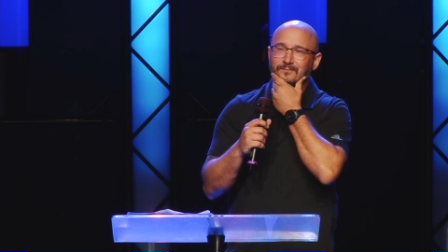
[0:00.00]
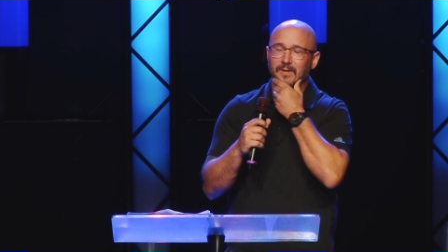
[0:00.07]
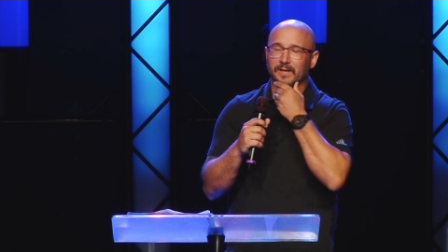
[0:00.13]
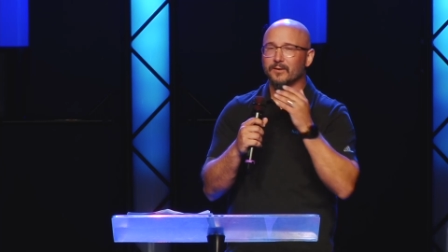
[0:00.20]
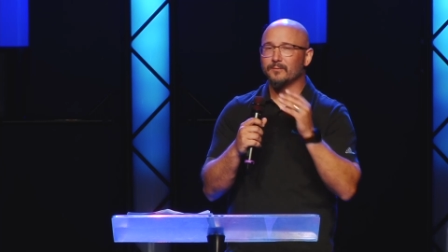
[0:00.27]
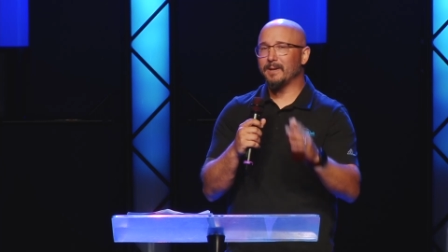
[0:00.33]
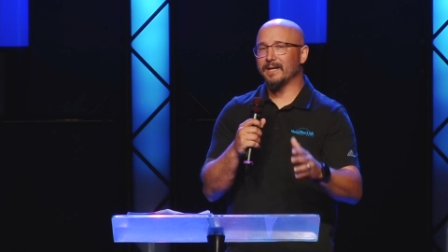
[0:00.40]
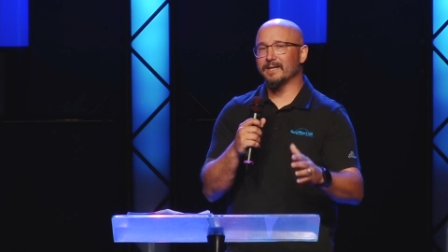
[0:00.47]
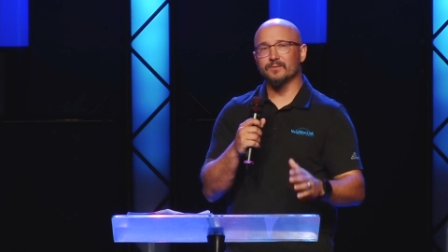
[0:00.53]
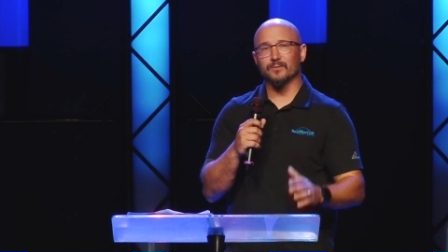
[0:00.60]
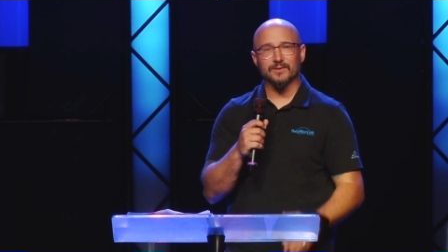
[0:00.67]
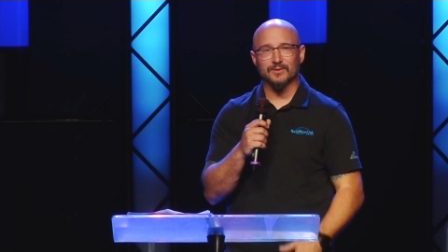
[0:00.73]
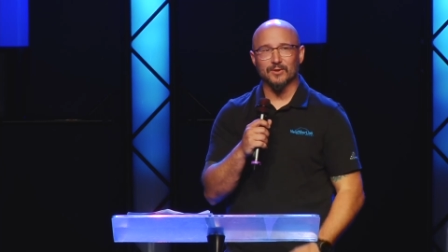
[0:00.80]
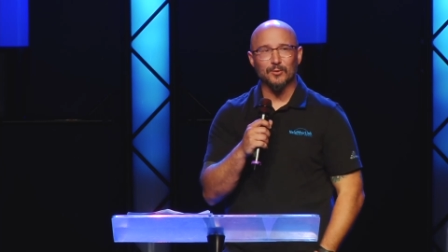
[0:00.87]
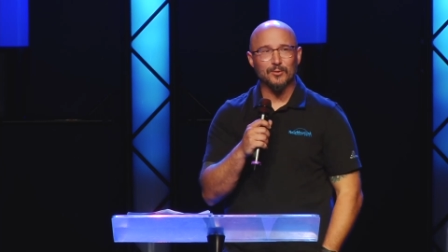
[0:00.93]
My youth pastor was
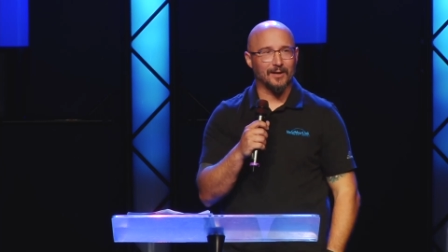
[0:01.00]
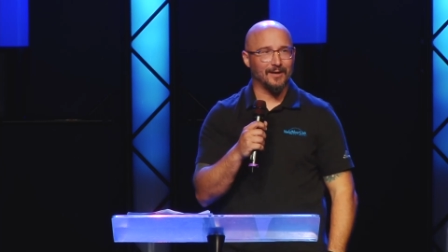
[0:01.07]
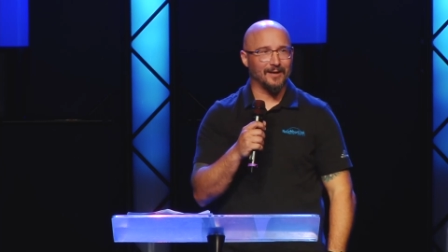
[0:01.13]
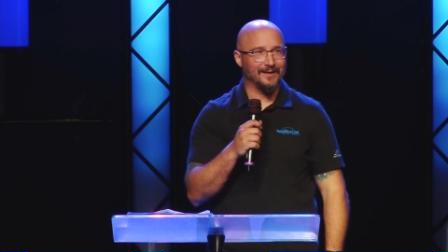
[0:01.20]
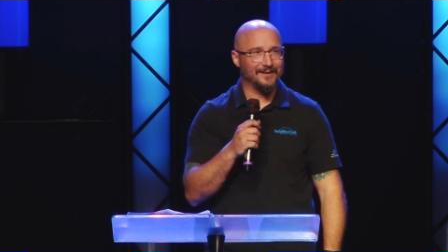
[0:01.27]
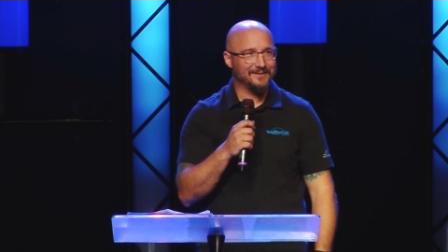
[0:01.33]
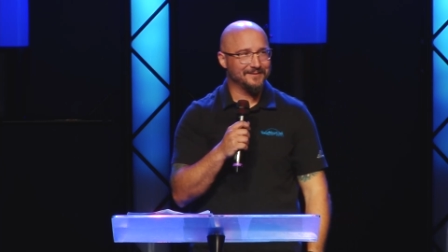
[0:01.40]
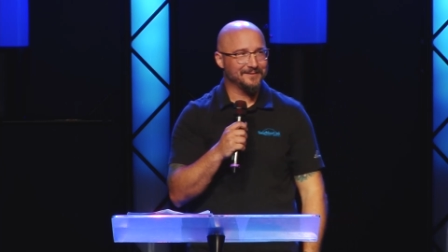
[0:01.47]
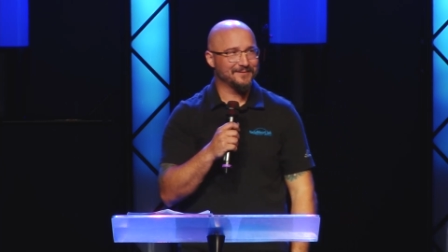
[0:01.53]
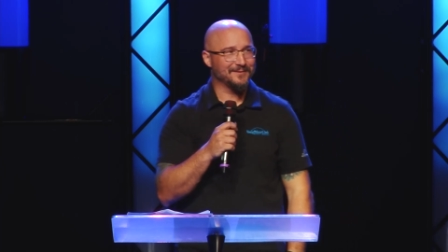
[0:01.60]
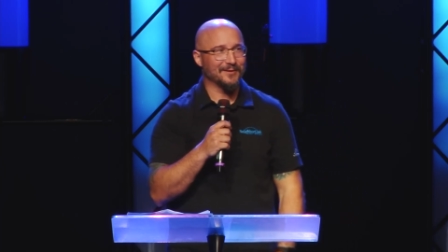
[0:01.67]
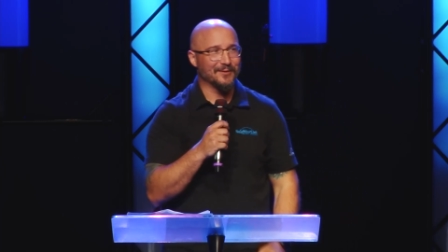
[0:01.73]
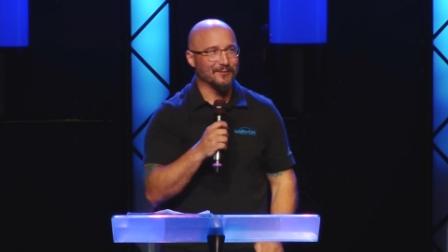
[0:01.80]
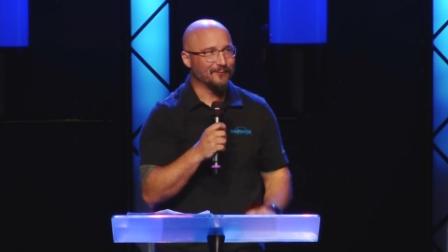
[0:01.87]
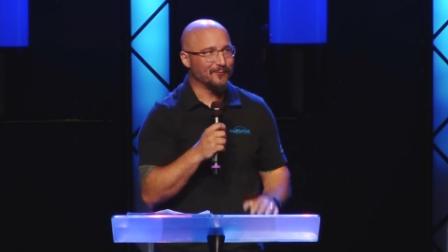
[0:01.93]
so kind to
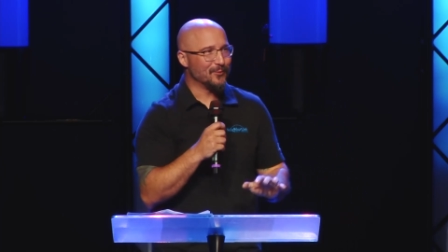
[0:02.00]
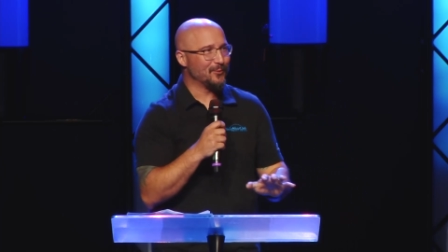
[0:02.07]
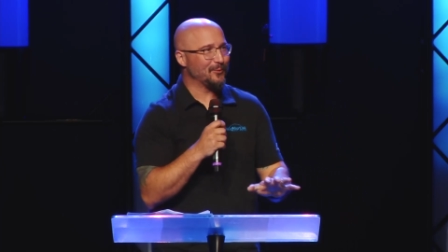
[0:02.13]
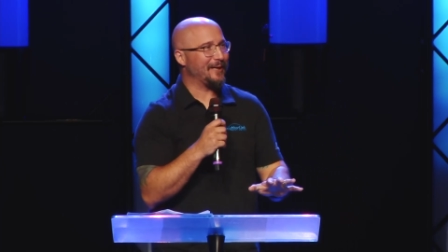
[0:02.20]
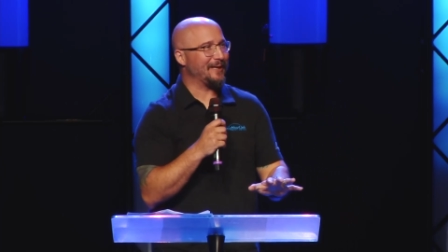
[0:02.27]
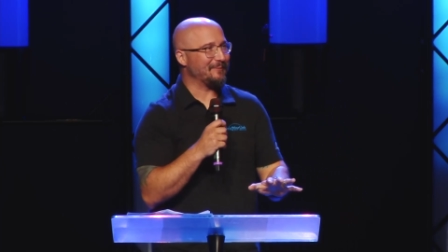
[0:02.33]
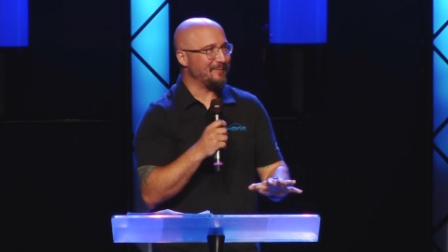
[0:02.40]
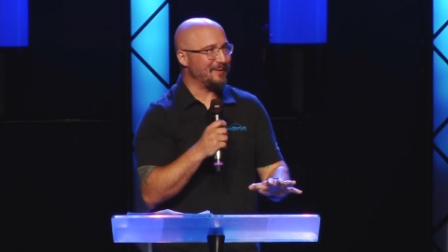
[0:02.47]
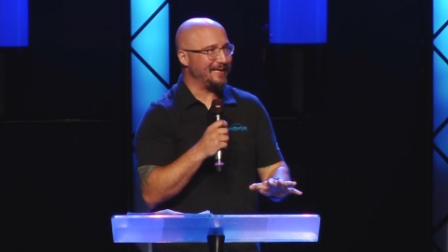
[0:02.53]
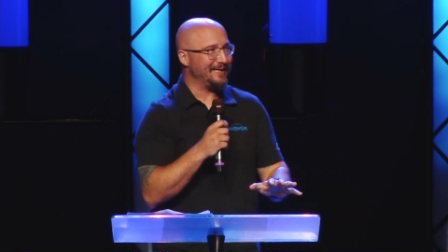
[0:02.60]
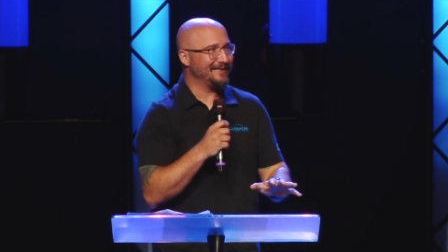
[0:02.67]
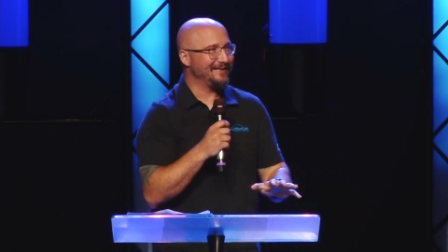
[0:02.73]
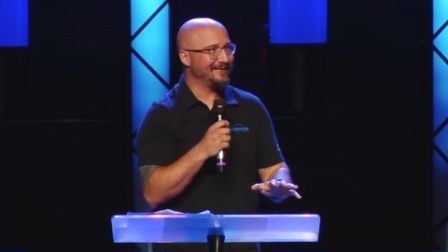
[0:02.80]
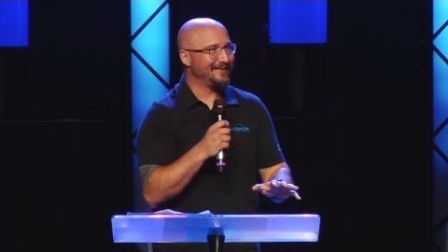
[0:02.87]
let a fool like me